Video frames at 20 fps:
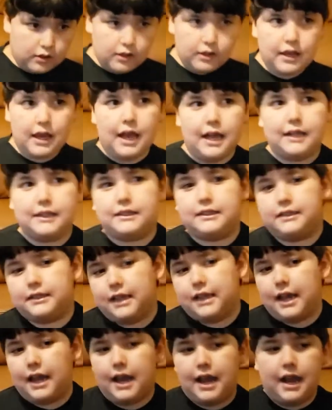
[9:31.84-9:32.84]
Yes,
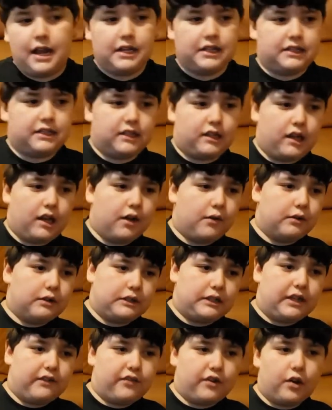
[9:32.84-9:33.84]
and it
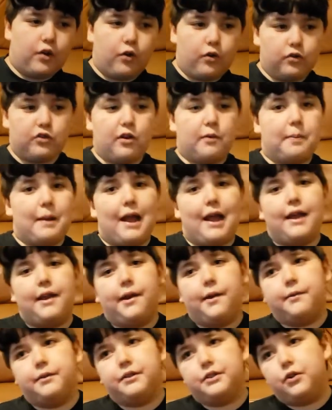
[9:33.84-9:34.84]
was even older back,
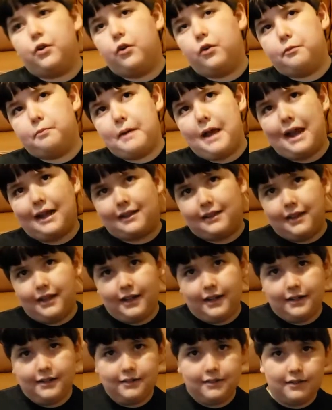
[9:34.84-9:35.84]
and it was old back
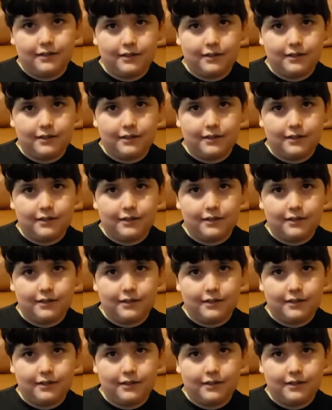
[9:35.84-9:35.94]
then.